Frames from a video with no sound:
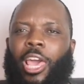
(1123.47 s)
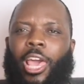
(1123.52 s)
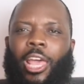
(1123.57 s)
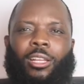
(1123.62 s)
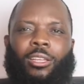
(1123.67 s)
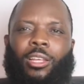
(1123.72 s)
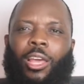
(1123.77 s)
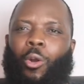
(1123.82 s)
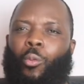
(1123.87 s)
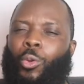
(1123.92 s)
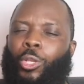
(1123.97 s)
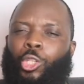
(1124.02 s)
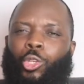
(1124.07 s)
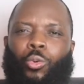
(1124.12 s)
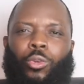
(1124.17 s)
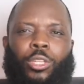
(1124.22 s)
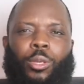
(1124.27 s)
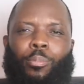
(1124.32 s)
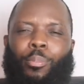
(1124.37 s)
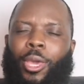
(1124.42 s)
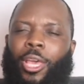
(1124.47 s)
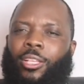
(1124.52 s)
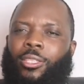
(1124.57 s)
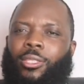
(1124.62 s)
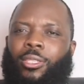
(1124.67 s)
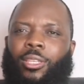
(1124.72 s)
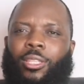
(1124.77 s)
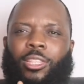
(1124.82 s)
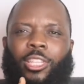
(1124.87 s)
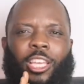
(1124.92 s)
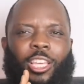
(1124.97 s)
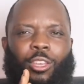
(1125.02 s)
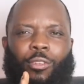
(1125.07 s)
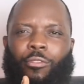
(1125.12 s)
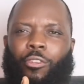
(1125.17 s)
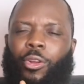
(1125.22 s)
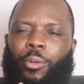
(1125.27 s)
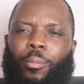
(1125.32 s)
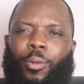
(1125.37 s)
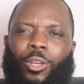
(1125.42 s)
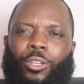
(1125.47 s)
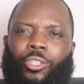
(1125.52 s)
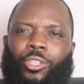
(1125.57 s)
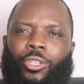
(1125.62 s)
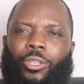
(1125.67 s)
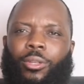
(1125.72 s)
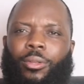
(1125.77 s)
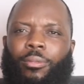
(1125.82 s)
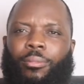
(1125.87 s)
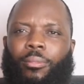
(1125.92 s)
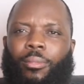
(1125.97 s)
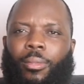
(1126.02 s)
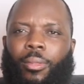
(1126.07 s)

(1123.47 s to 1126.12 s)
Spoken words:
And I wish you all the best. Thank you very much.